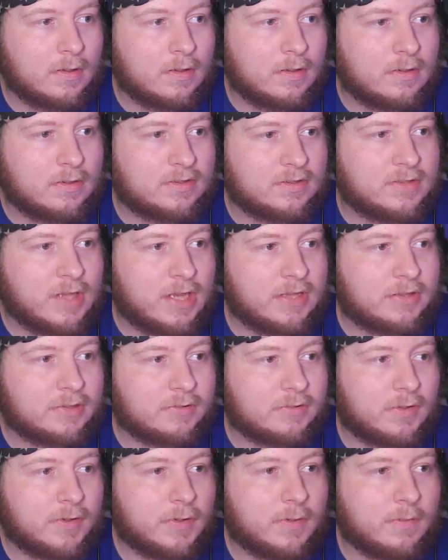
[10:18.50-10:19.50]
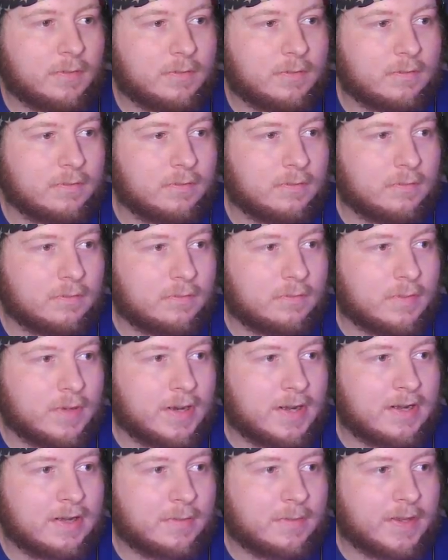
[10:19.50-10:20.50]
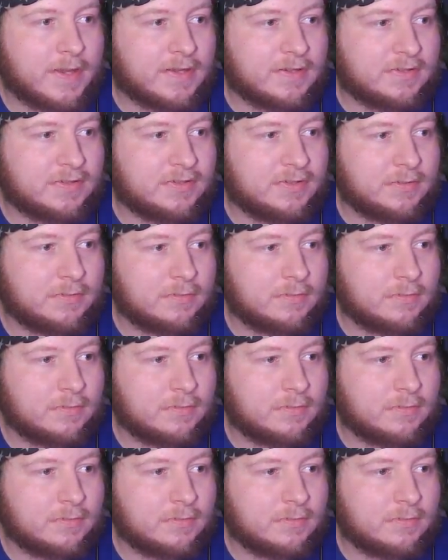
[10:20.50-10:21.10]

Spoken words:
It's not the room, by any means.